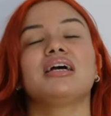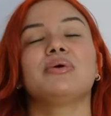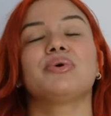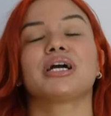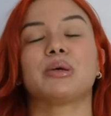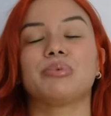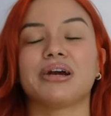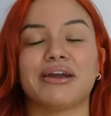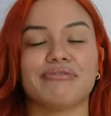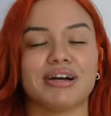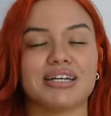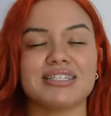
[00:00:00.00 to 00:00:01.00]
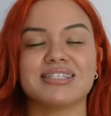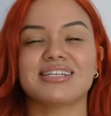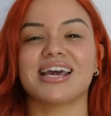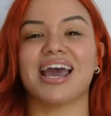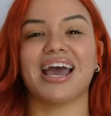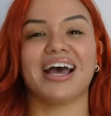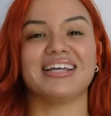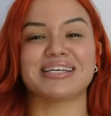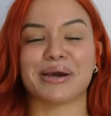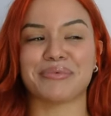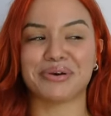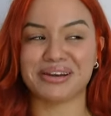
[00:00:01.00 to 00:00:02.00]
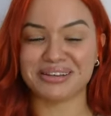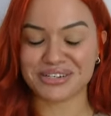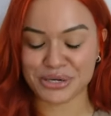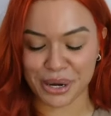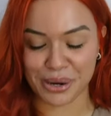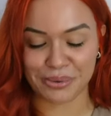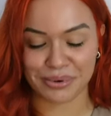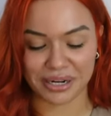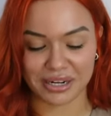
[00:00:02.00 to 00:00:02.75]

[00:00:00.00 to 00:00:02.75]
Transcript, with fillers: We're going to pray first, and I'm going to share what